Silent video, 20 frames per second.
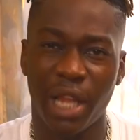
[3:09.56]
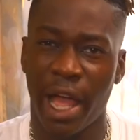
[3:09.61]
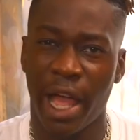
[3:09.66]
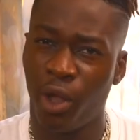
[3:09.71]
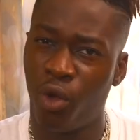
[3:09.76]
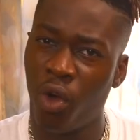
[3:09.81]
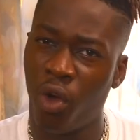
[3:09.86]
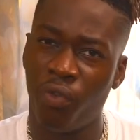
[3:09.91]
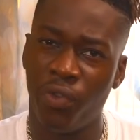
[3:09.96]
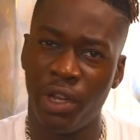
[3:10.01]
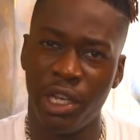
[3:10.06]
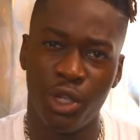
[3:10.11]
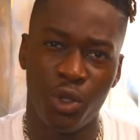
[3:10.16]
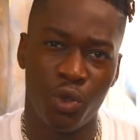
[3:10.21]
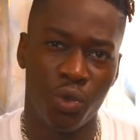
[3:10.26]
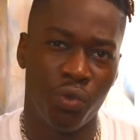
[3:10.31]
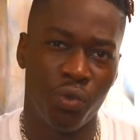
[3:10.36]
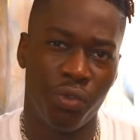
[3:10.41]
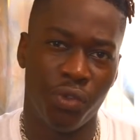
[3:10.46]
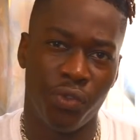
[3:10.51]
I got really
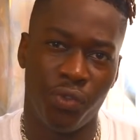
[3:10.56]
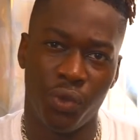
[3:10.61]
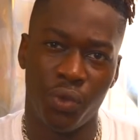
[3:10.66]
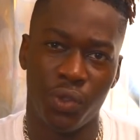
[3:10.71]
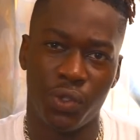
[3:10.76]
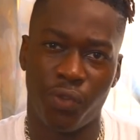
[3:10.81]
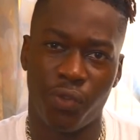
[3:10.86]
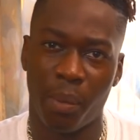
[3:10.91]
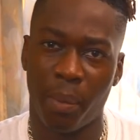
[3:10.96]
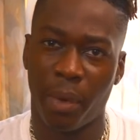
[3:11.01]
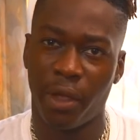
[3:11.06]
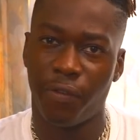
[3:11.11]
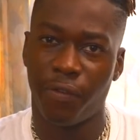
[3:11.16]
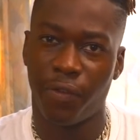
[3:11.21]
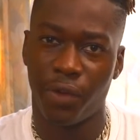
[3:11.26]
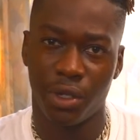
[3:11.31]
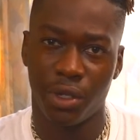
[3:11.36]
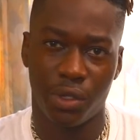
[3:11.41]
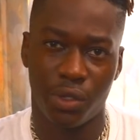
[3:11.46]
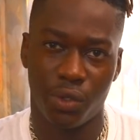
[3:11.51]
good reviews for my
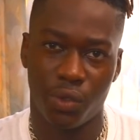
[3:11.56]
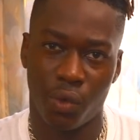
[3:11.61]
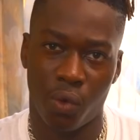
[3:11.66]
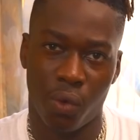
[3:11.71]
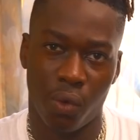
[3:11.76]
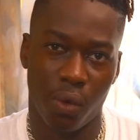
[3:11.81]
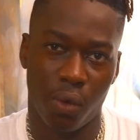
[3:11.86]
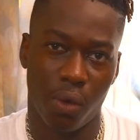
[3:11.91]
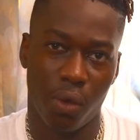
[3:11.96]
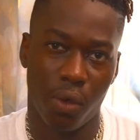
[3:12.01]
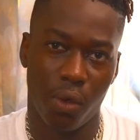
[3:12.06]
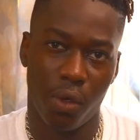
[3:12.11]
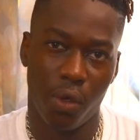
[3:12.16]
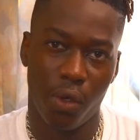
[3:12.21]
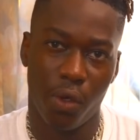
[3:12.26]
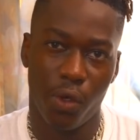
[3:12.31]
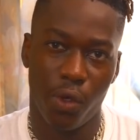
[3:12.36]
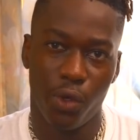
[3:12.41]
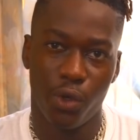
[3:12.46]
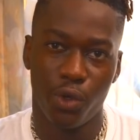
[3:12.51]
first song.
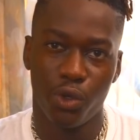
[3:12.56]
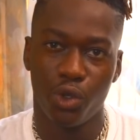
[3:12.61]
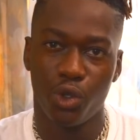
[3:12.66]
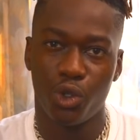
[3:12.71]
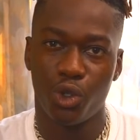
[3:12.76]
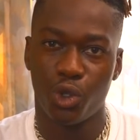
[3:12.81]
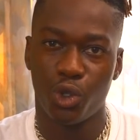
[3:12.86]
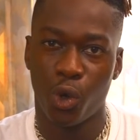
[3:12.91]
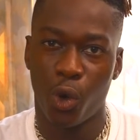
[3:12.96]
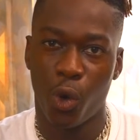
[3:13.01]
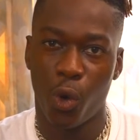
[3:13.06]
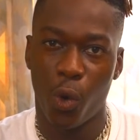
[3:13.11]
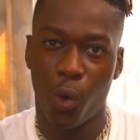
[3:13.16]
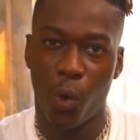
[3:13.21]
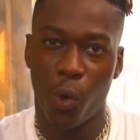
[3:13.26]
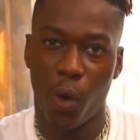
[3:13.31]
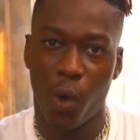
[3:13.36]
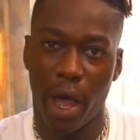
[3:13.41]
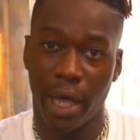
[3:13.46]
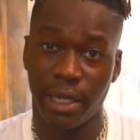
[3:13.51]

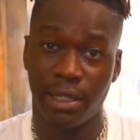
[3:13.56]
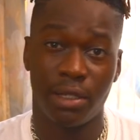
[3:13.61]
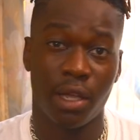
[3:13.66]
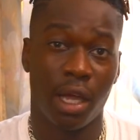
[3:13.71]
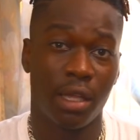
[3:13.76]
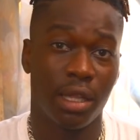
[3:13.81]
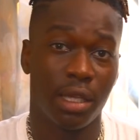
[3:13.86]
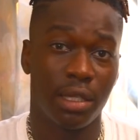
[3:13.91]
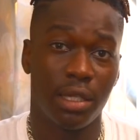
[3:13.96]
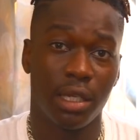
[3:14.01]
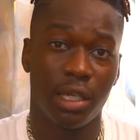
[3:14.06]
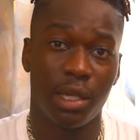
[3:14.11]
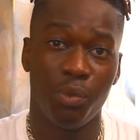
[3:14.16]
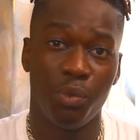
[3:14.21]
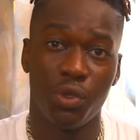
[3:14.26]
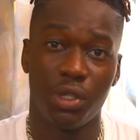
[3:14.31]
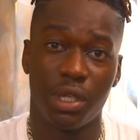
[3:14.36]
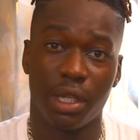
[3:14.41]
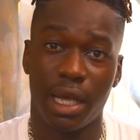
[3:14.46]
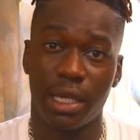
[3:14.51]
So I started taking
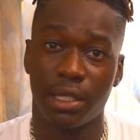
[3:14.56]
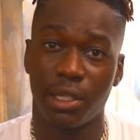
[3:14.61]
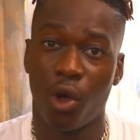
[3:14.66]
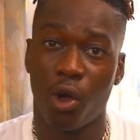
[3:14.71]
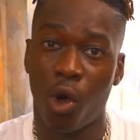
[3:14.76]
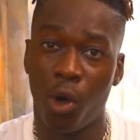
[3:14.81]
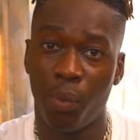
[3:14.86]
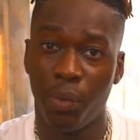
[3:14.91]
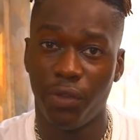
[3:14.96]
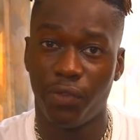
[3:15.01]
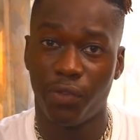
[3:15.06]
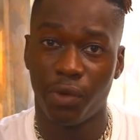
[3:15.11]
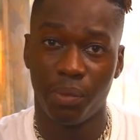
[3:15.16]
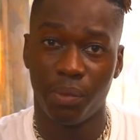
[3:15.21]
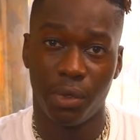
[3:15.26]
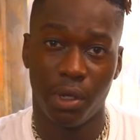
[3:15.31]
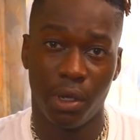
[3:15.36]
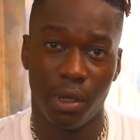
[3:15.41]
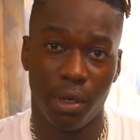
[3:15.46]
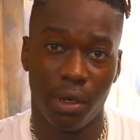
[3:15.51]
music as a hobby
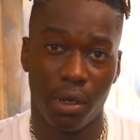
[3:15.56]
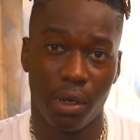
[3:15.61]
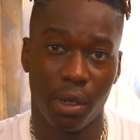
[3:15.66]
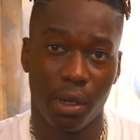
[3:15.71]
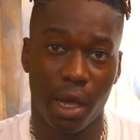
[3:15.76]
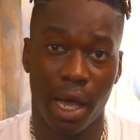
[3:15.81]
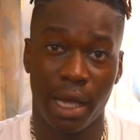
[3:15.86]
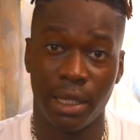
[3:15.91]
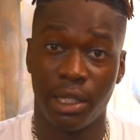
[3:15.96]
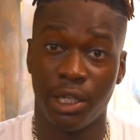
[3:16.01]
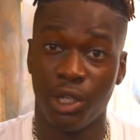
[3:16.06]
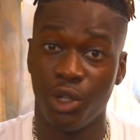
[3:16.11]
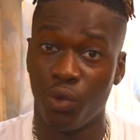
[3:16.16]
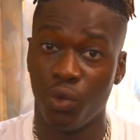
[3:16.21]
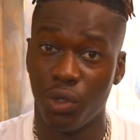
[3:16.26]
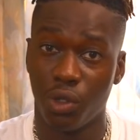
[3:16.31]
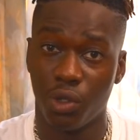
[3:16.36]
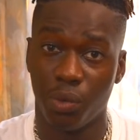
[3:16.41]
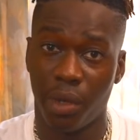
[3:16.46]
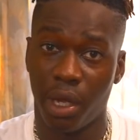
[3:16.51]
from then. I didn't know
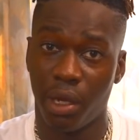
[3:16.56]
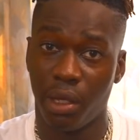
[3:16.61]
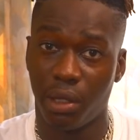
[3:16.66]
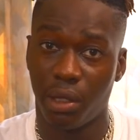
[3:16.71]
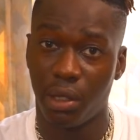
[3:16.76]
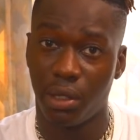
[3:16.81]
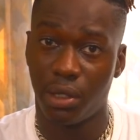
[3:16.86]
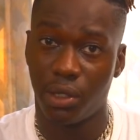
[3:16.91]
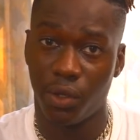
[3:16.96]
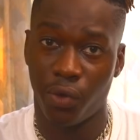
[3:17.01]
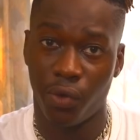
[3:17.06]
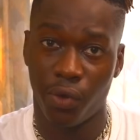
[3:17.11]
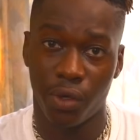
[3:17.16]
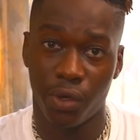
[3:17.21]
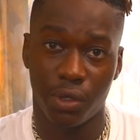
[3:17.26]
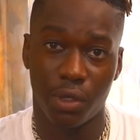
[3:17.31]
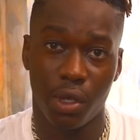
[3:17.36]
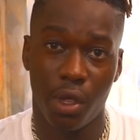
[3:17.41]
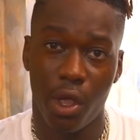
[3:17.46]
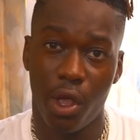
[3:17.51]
it would be anything
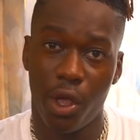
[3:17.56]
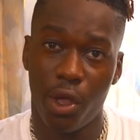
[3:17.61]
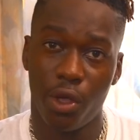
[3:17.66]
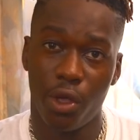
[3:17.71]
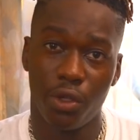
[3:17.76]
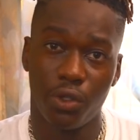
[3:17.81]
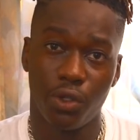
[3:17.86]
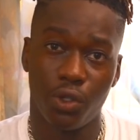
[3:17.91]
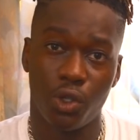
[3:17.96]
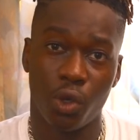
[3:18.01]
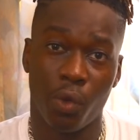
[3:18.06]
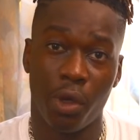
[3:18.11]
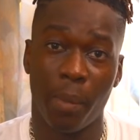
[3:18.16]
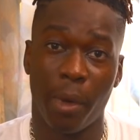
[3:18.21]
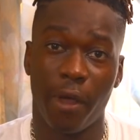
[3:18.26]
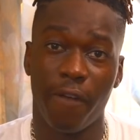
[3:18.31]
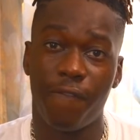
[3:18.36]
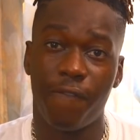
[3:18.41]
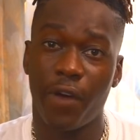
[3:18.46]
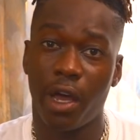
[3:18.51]
serious. So in
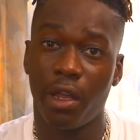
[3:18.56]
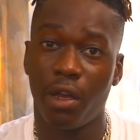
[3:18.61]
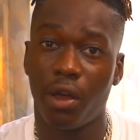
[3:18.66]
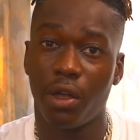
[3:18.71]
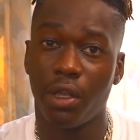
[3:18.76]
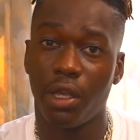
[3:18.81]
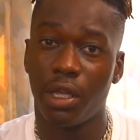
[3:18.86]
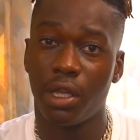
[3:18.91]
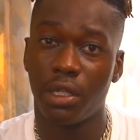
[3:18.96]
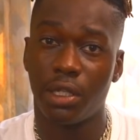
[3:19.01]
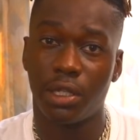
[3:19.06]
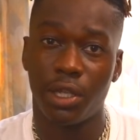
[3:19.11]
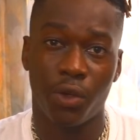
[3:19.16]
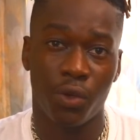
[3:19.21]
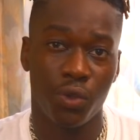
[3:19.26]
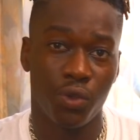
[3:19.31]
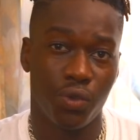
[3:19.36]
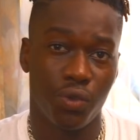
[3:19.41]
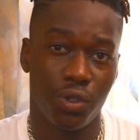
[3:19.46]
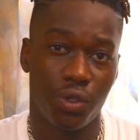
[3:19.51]
my final year in
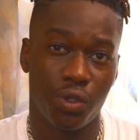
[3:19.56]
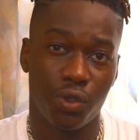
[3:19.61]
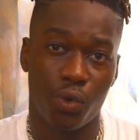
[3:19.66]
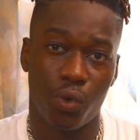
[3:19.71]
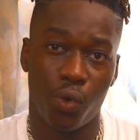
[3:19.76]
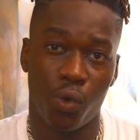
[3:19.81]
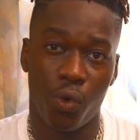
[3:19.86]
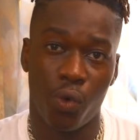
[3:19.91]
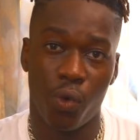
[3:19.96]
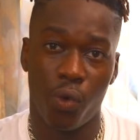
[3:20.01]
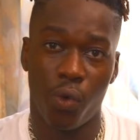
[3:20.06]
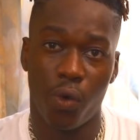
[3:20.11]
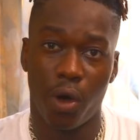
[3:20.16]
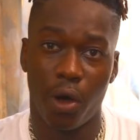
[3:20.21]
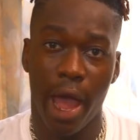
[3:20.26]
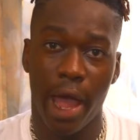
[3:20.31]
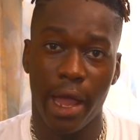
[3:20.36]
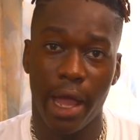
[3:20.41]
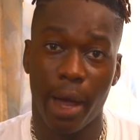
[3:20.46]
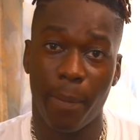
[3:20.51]
secondary school,
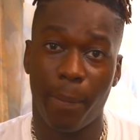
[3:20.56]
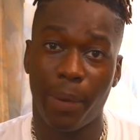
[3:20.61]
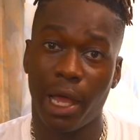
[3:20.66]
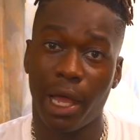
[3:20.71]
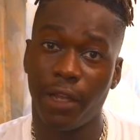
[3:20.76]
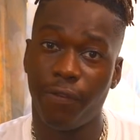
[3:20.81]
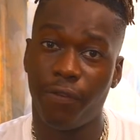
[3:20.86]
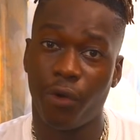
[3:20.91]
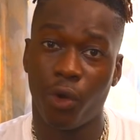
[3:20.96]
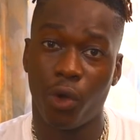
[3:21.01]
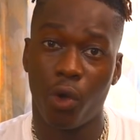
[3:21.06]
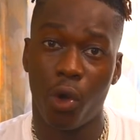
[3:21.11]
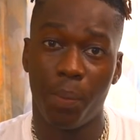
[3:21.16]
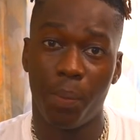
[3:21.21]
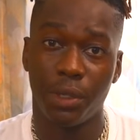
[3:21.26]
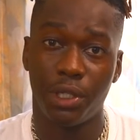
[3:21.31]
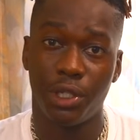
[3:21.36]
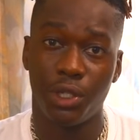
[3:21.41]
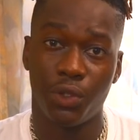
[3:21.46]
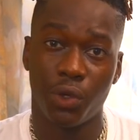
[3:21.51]
I applied for a
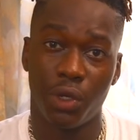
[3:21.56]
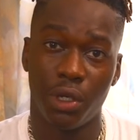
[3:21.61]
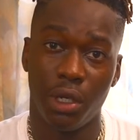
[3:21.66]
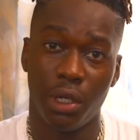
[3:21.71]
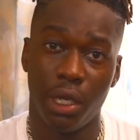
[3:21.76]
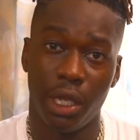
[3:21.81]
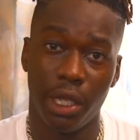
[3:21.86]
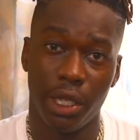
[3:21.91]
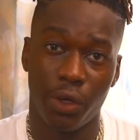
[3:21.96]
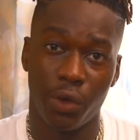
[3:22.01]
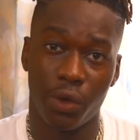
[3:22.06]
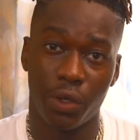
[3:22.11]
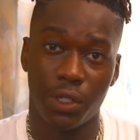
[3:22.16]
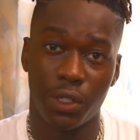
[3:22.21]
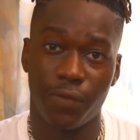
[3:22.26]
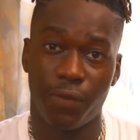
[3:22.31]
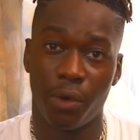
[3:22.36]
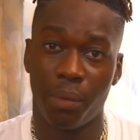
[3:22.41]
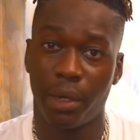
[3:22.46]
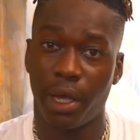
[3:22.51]
competition in
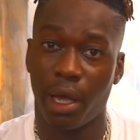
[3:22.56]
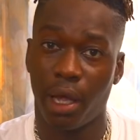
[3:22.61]
Lagos from